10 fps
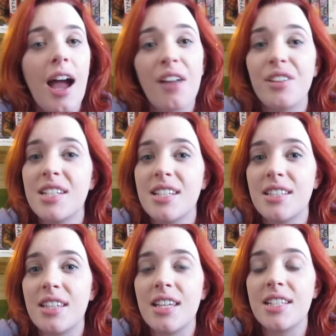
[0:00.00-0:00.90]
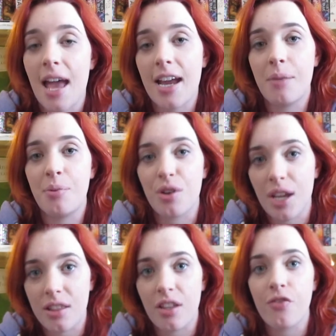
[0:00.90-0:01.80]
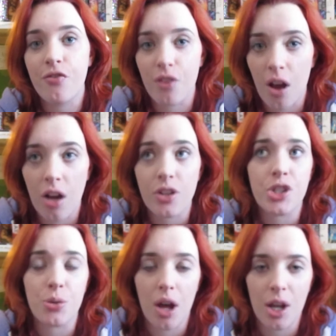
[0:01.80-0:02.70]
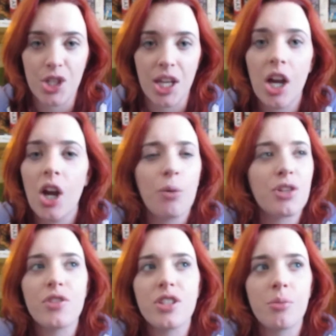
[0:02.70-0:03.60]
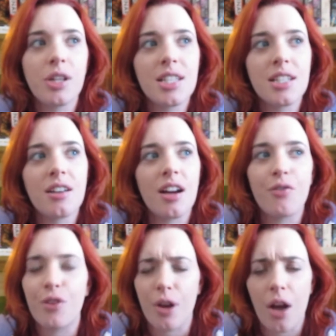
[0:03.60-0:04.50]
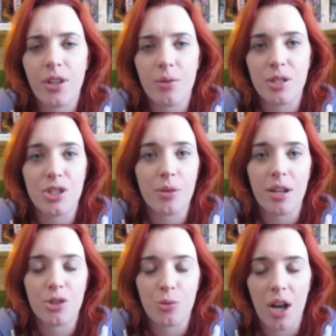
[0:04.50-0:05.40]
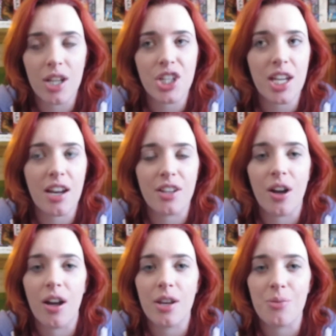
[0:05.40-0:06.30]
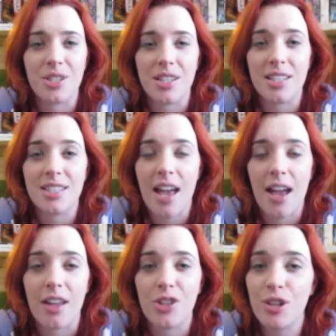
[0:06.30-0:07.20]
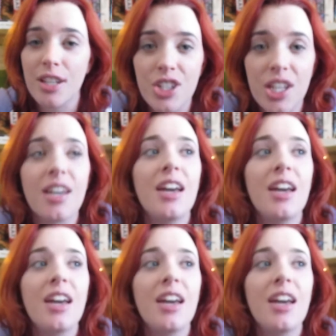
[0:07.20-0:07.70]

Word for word: and this is the second book in the Flawed Duology which for some reason I forgot that it was a du duology and I thought it was this uh, trilogy